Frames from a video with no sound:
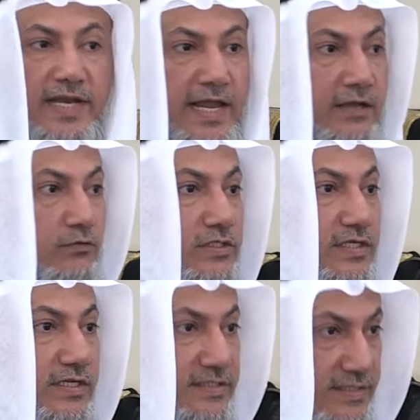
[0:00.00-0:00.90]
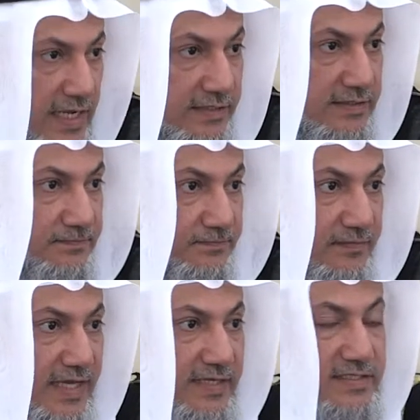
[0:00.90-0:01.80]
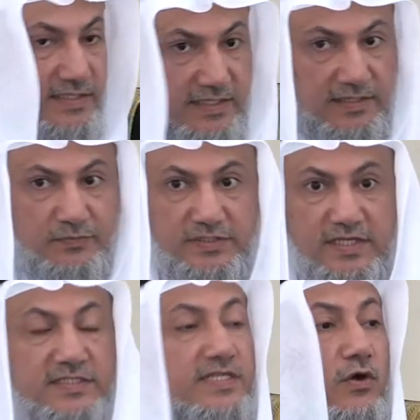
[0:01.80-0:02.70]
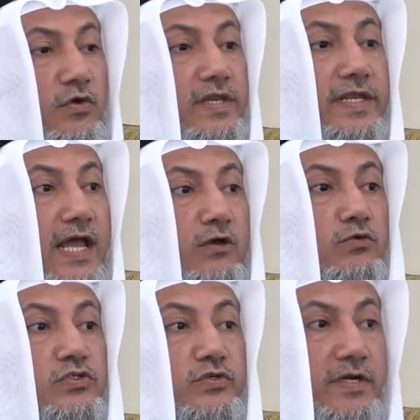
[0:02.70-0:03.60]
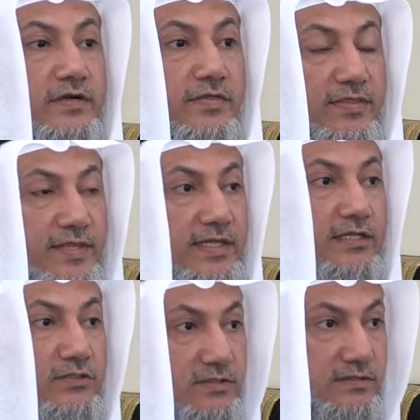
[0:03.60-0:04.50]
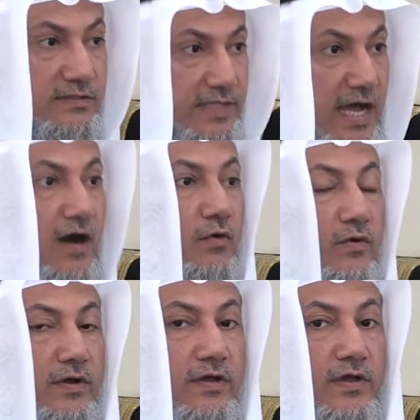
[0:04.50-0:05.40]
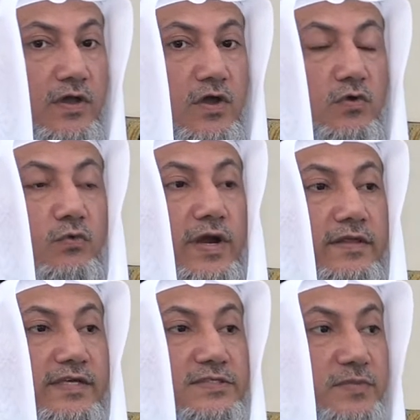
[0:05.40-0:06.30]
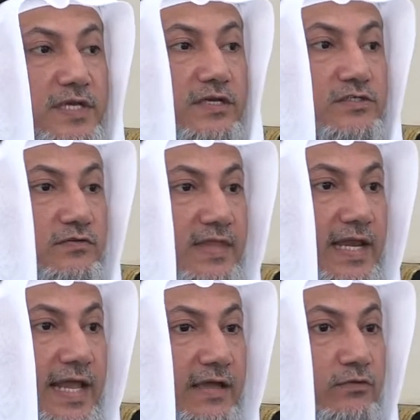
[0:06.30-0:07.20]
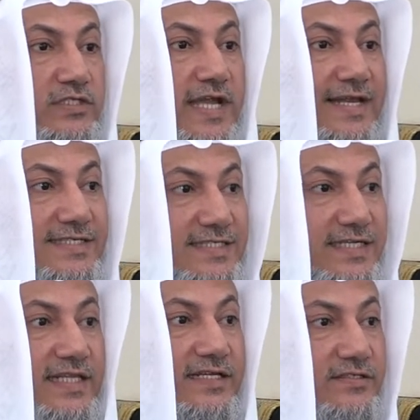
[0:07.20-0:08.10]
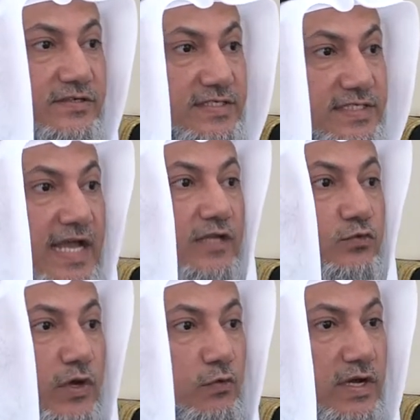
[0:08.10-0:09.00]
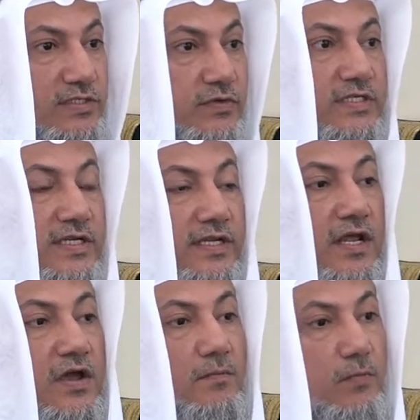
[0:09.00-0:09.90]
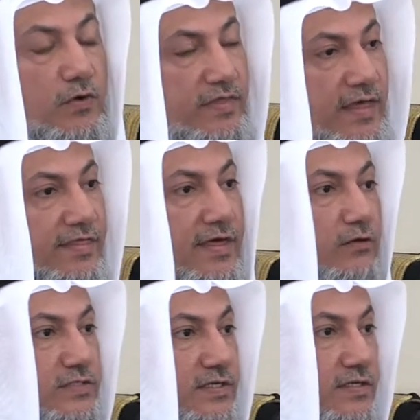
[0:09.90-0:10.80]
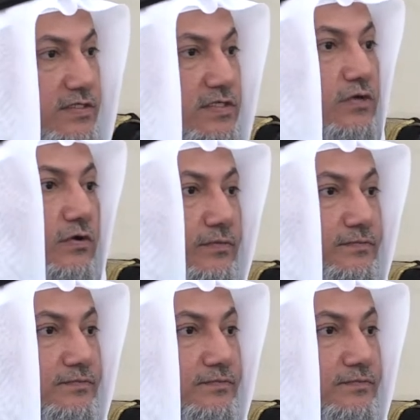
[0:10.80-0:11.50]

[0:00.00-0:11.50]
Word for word: language is not it's still present. It's the only language on earth till now where the speakers of that language can still understand what was written more than thousand years ago.